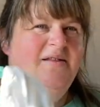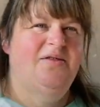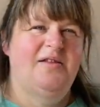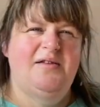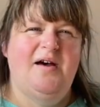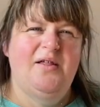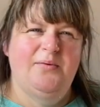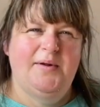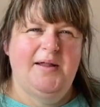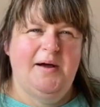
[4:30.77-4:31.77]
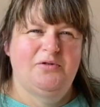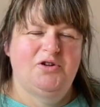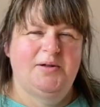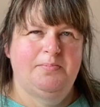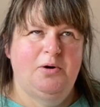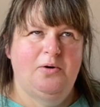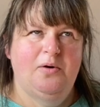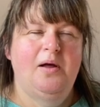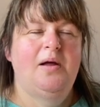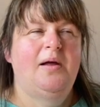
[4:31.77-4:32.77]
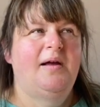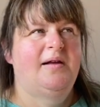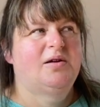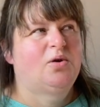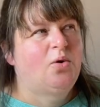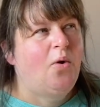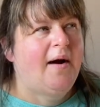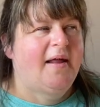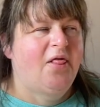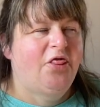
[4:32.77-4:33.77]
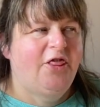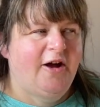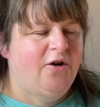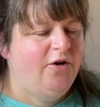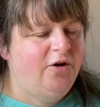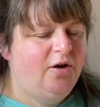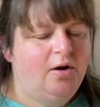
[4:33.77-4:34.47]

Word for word: The other one that I just bought is quite thicker.